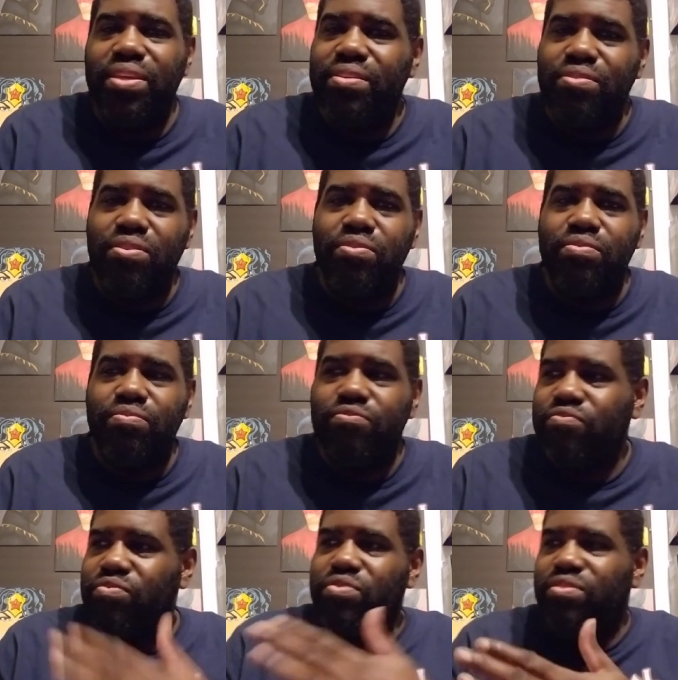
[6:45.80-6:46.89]
you know
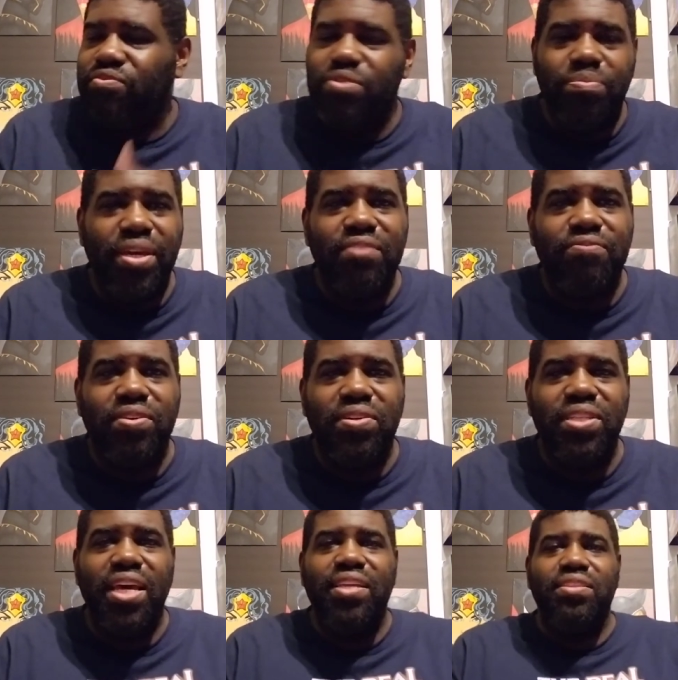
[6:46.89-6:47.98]
repay for all
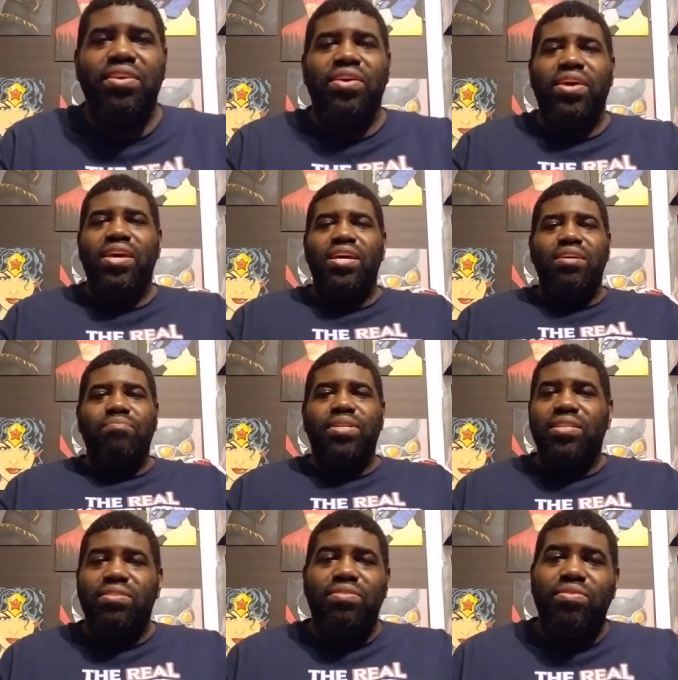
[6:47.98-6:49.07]
that
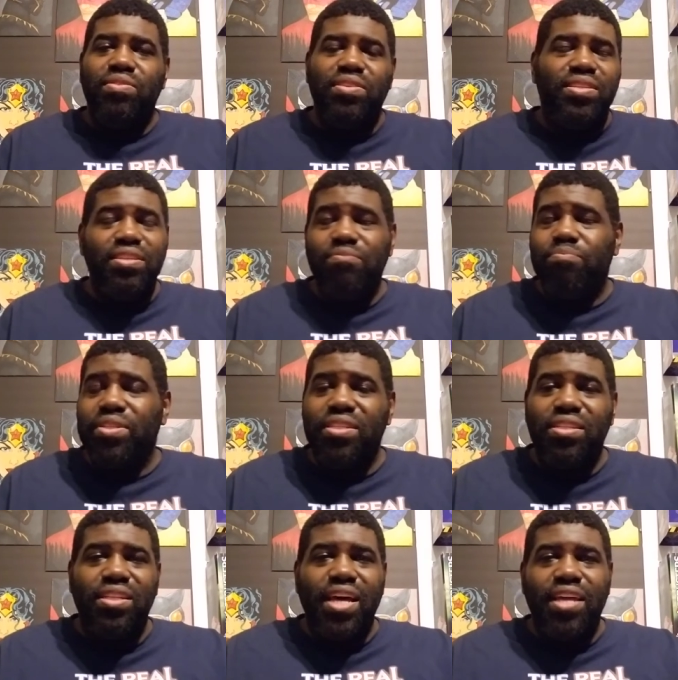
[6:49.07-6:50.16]
because Steve put in
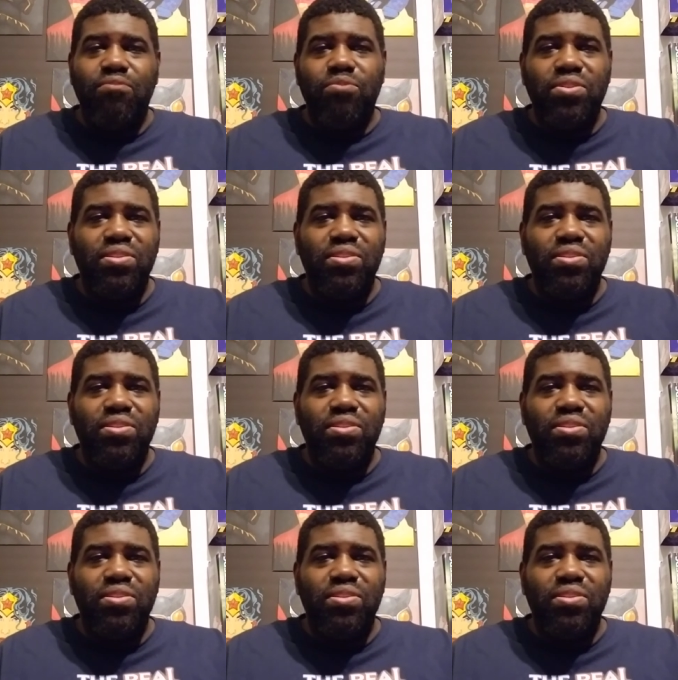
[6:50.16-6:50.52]
a lot of work.